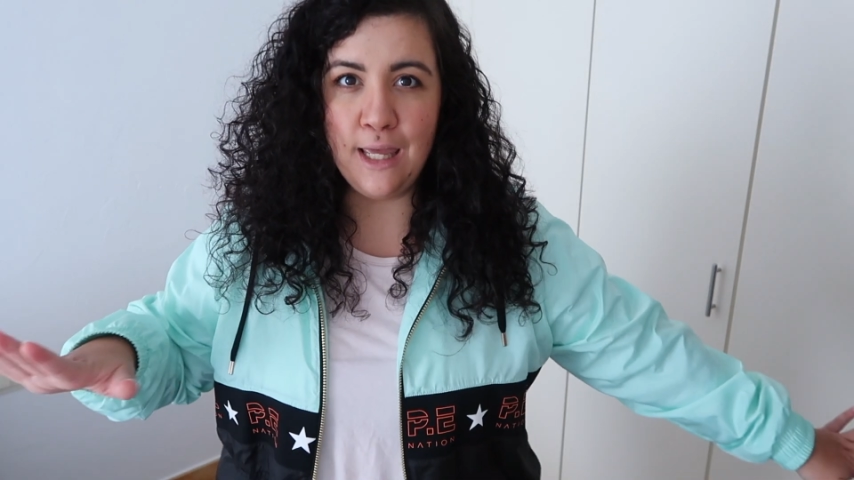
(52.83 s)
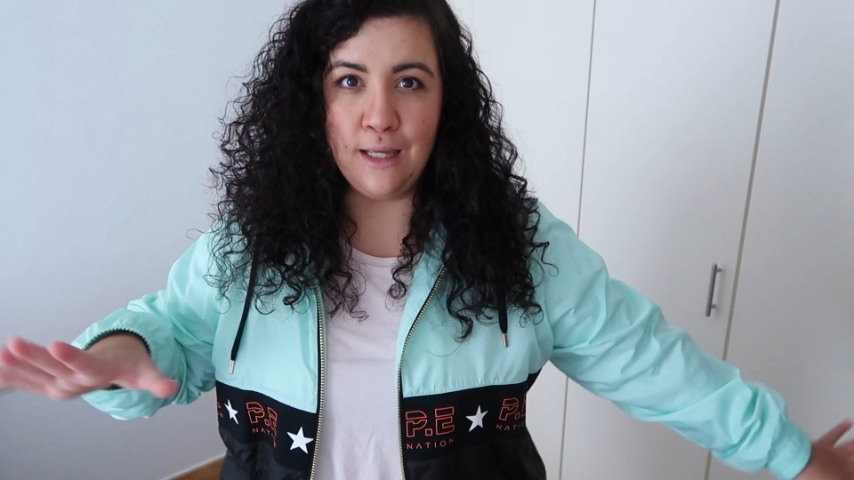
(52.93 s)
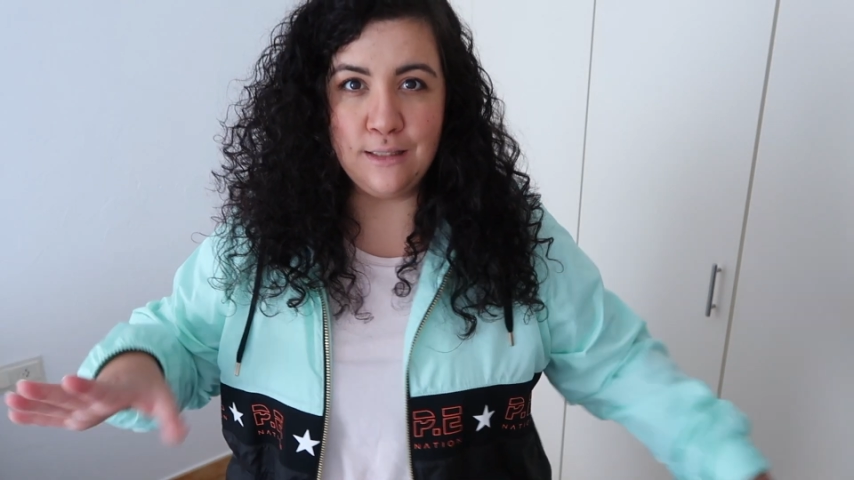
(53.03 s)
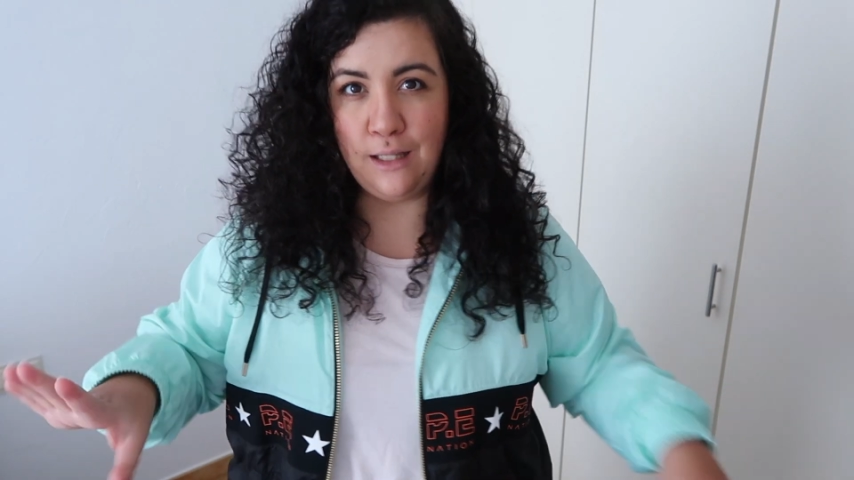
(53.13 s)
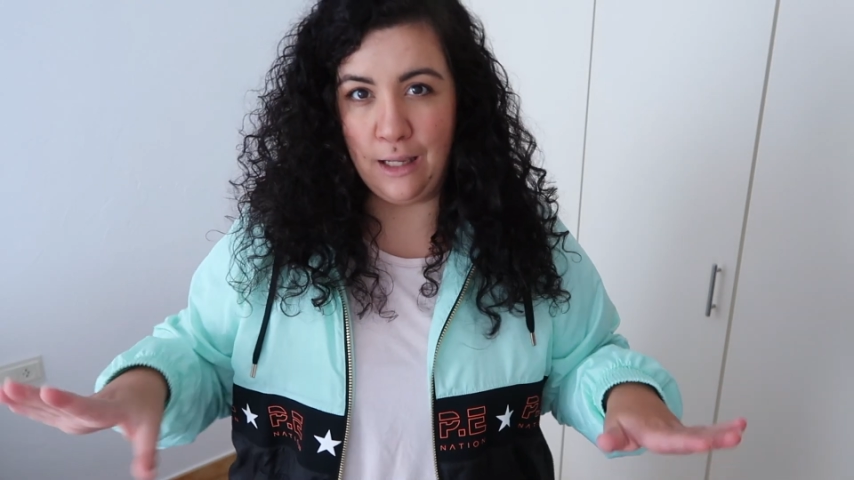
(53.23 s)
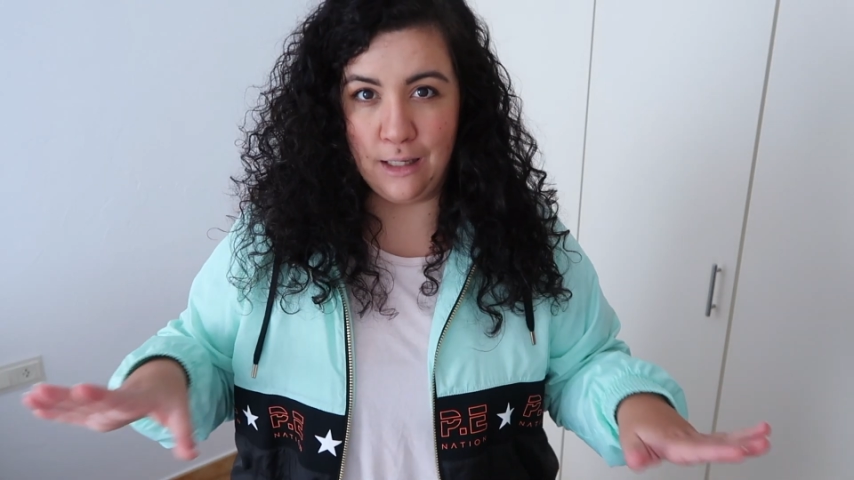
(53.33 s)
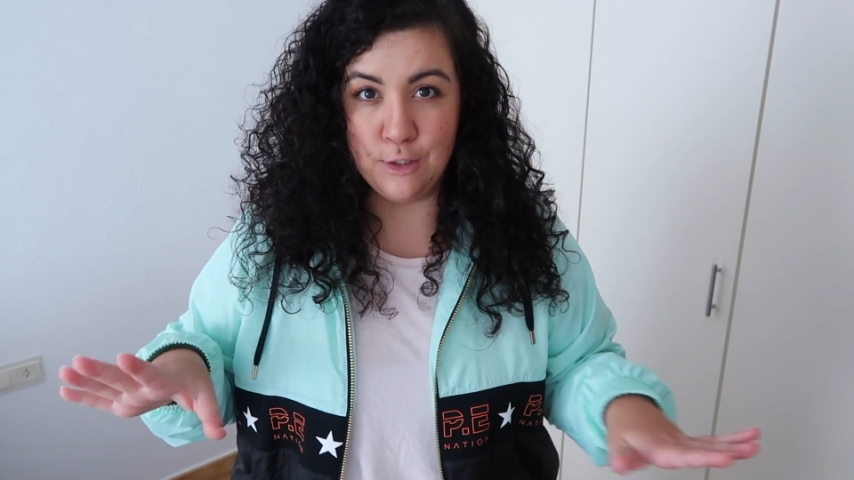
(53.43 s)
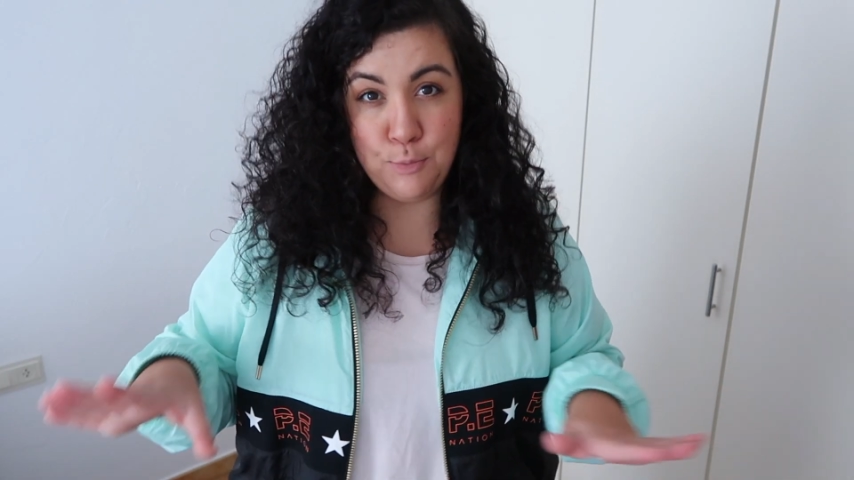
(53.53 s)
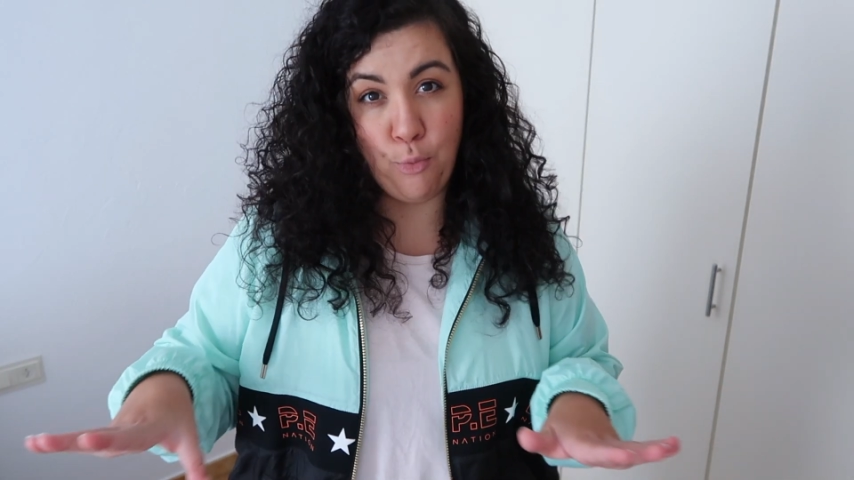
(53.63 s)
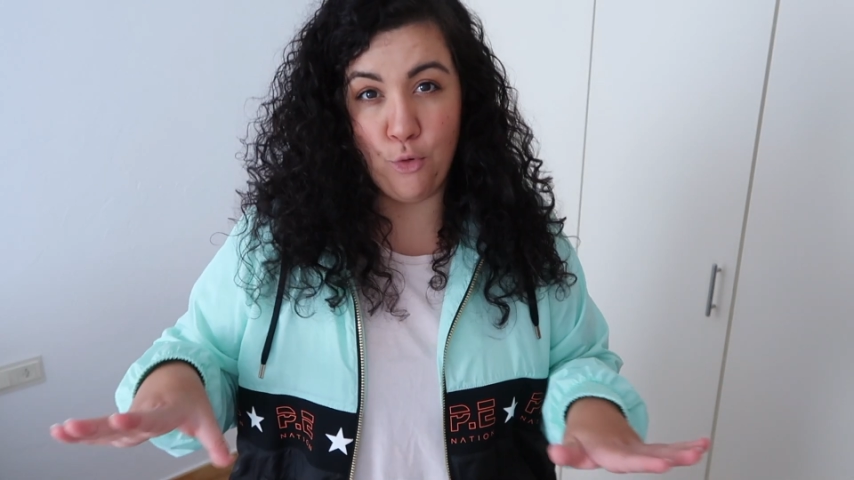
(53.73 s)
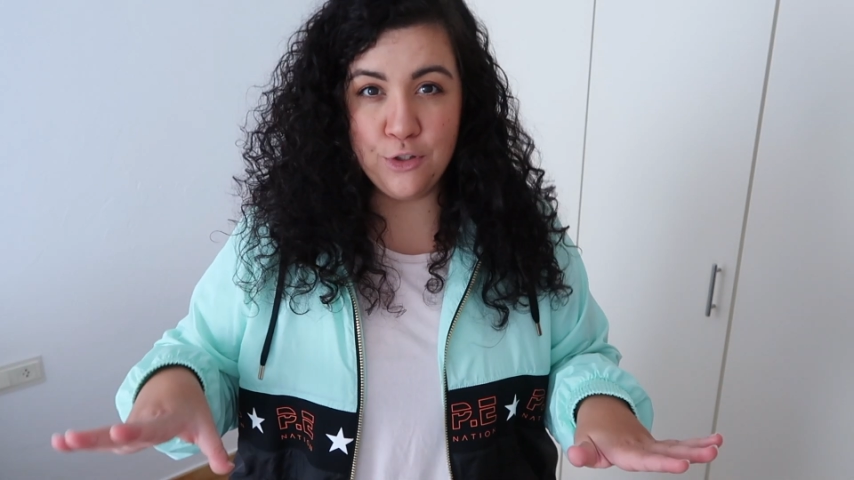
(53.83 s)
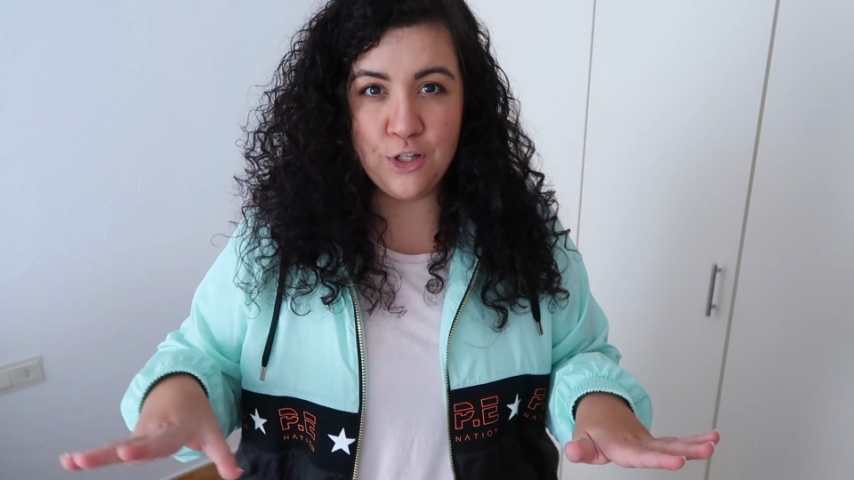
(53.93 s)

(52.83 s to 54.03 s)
It's like a sport